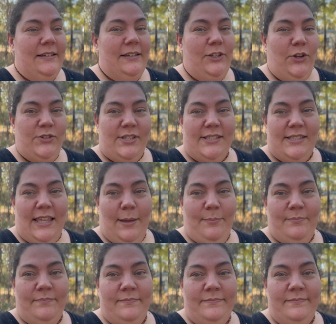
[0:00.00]
uses
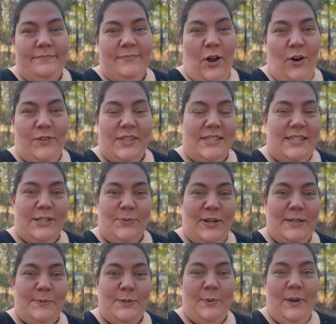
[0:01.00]
them over the 6
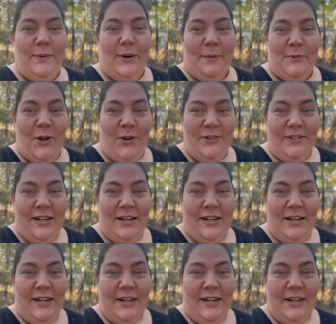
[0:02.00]
weeks between when I'm gone.